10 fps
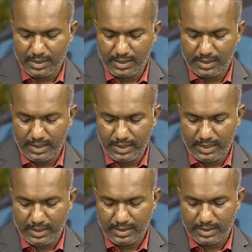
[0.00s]
there
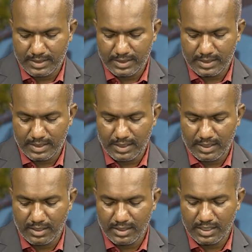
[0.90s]
is
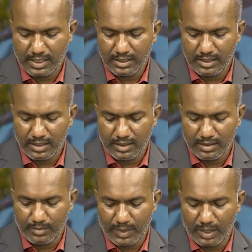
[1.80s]
current in the
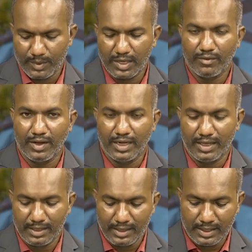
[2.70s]
primary
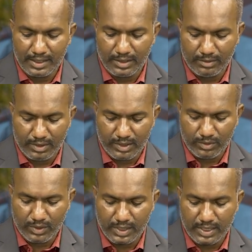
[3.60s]
winding. You will
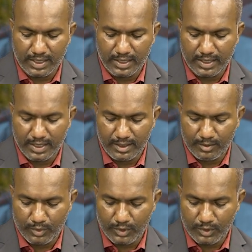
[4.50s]
know that current carrying